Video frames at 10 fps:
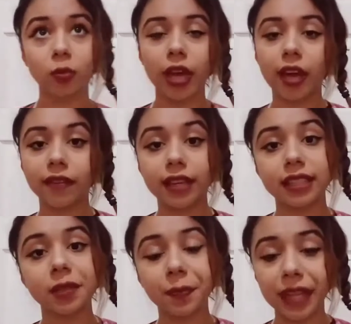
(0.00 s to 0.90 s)
way I've
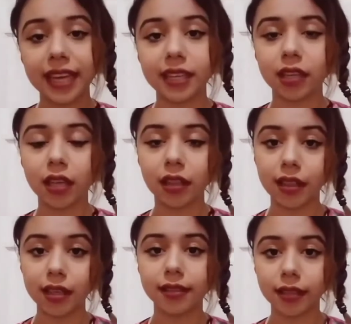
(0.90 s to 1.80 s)
explained
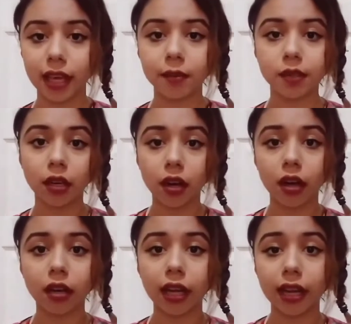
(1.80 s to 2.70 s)
these games are
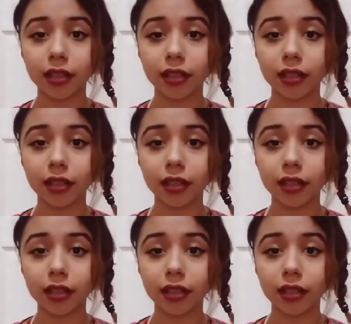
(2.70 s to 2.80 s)
not